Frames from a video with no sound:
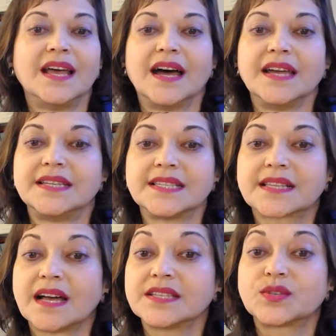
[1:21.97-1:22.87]
I
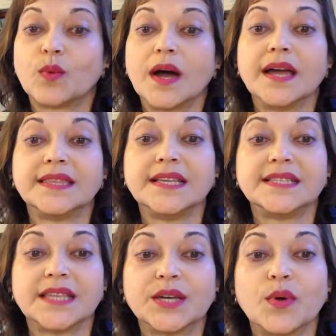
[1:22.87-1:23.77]
discussed why
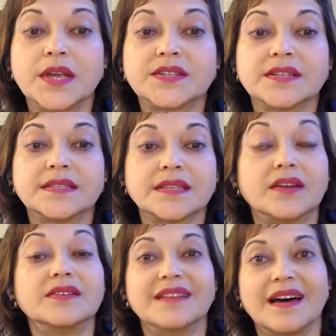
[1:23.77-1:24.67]
these equations
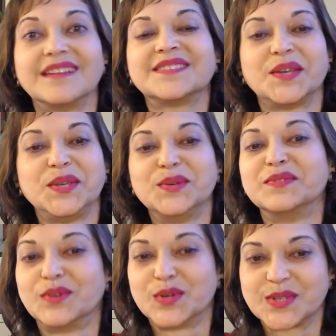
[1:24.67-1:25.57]
are not
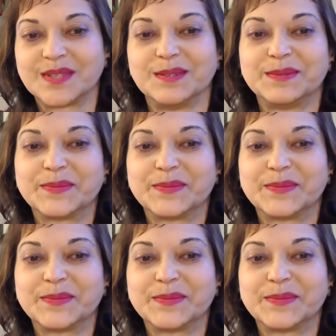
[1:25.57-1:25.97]
universal.